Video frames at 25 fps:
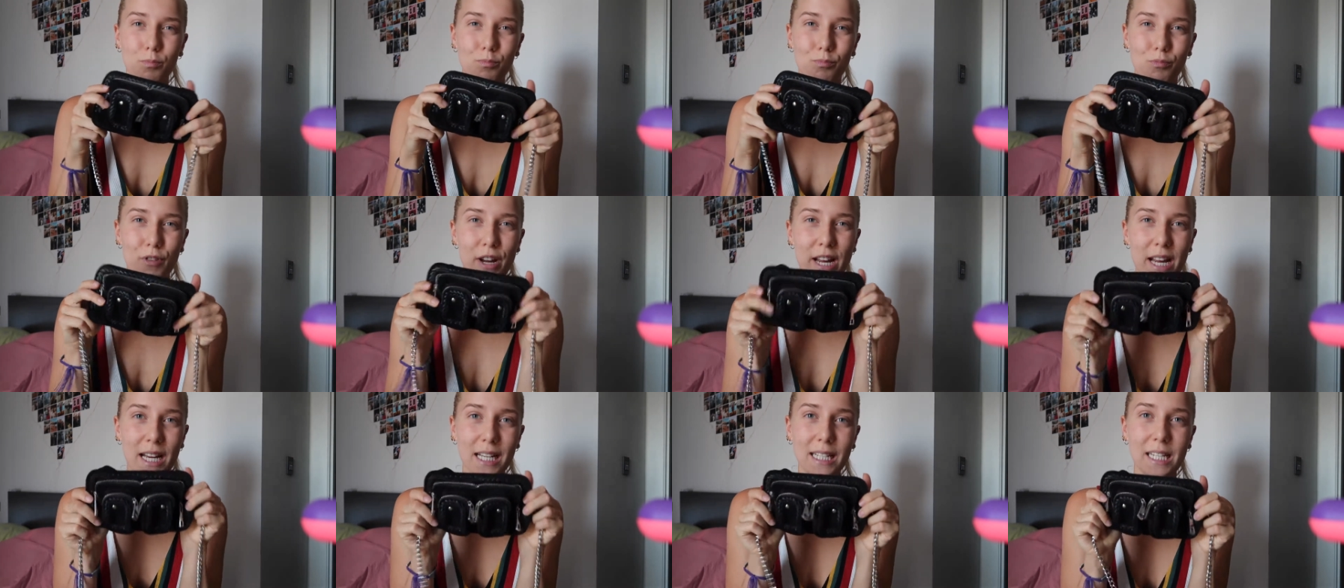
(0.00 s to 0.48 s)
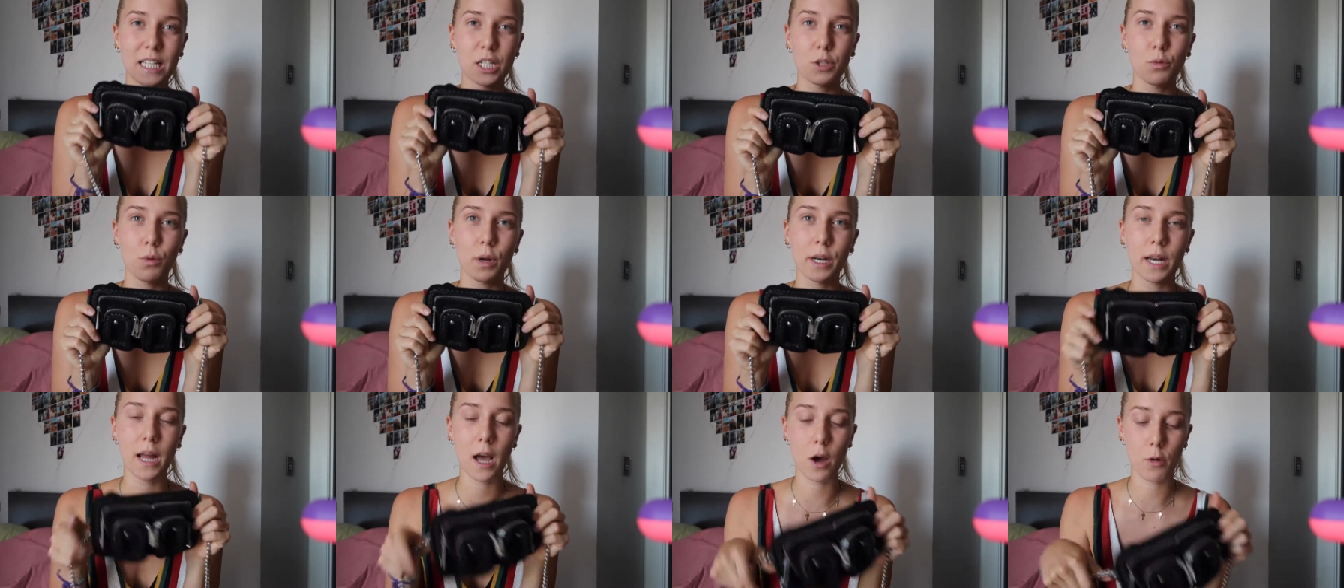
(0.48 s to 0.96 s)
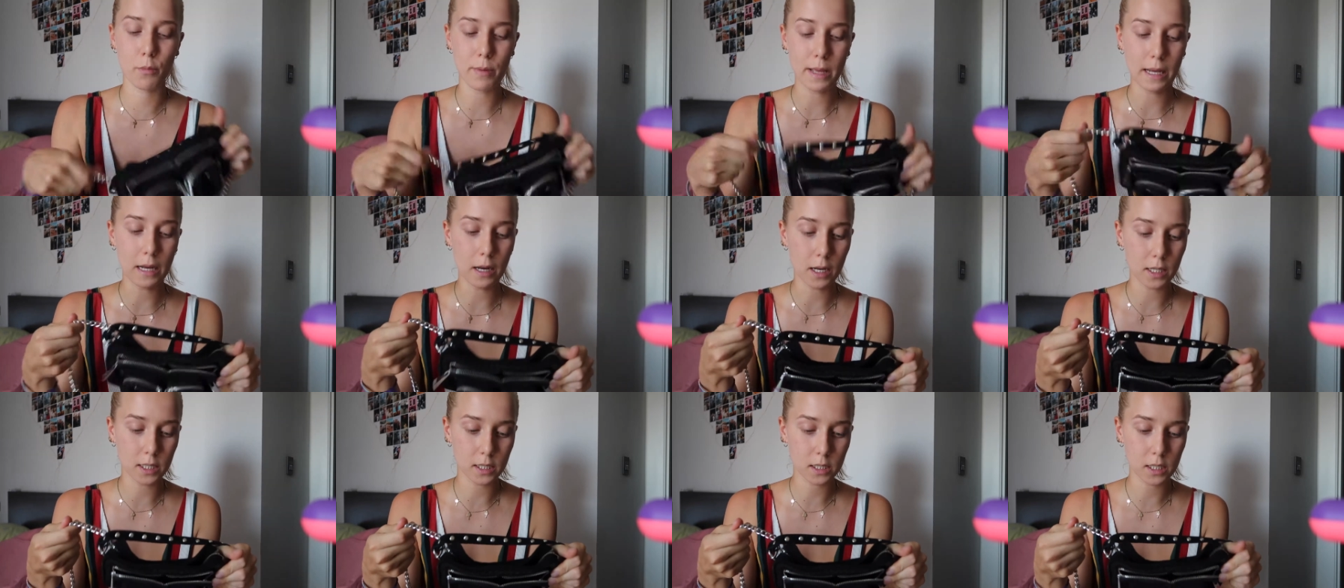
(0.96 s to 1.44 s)
bringing this one now
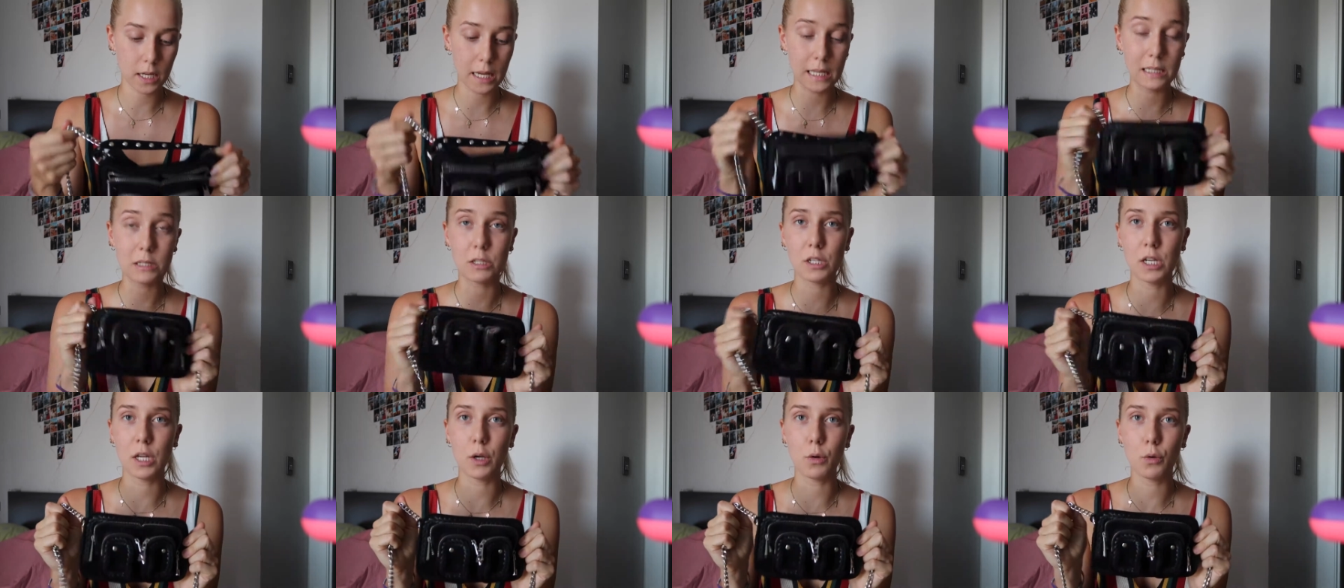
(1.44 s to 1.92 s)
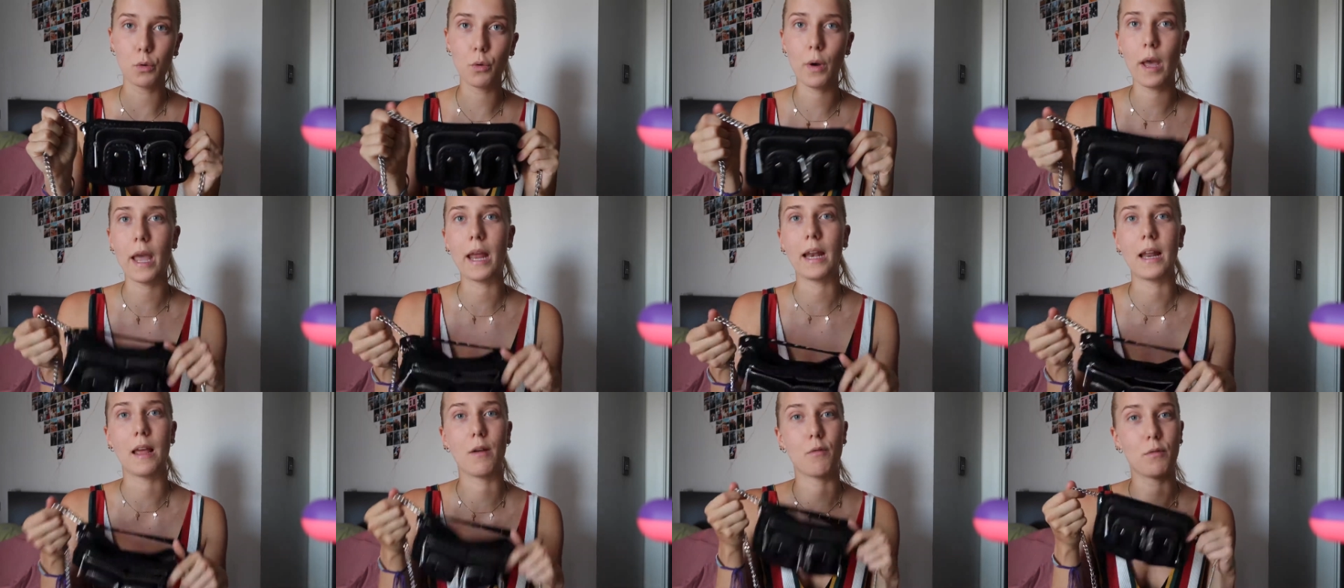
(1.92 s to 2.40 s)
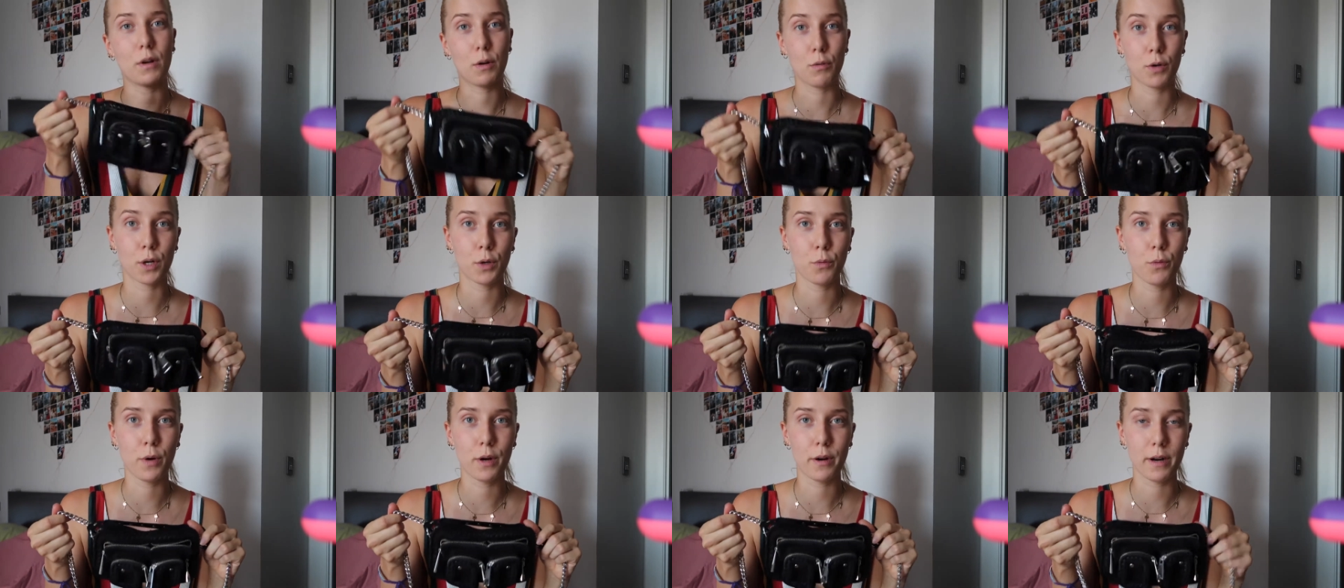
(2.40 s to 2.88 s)
because it's new and I really
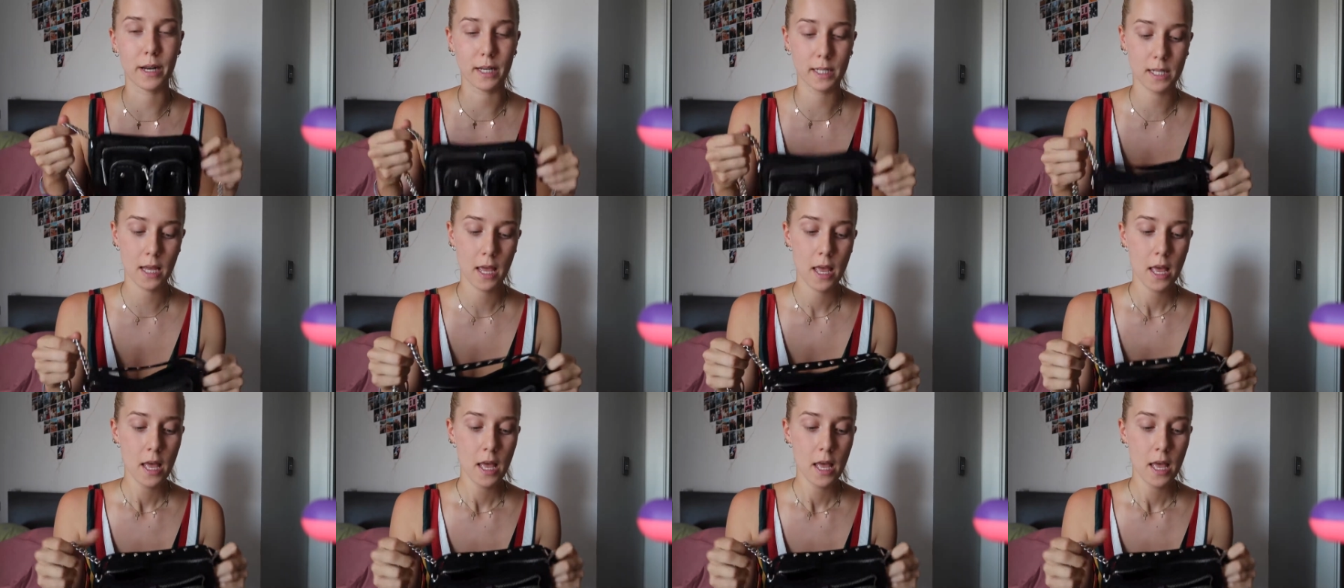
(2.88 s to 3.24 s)
want to wear it.